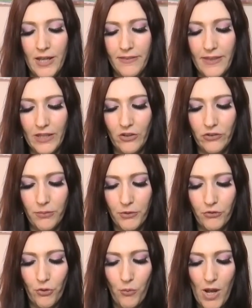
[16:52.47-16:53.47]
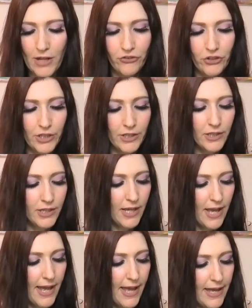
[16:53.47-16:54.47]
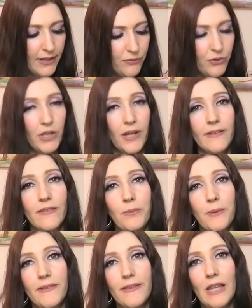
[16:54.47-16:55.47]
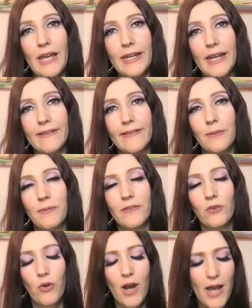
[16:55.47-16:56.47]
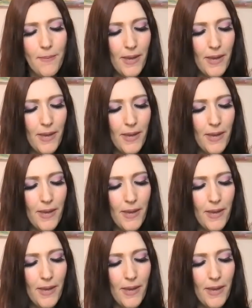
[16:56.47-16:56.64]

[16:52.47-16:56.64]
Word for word: Thank you so much for watching. And if you like this, please like and subscribe.